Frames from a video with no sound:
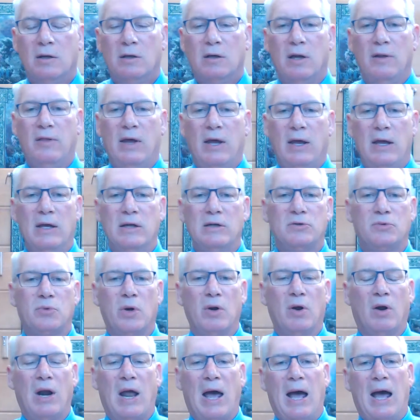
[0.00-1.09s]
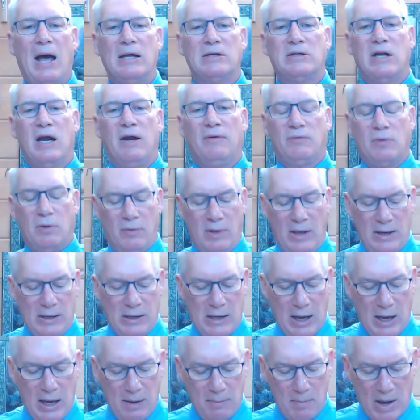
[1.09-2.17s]
to the Israelites after they
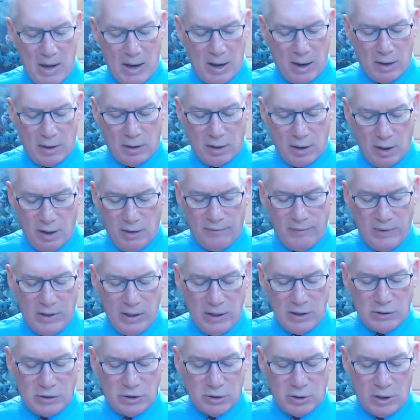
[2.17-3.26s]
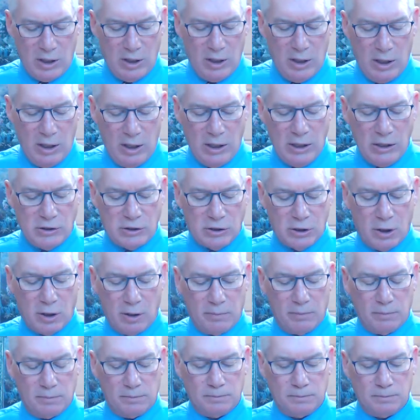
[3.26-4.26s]
came out of Egypt.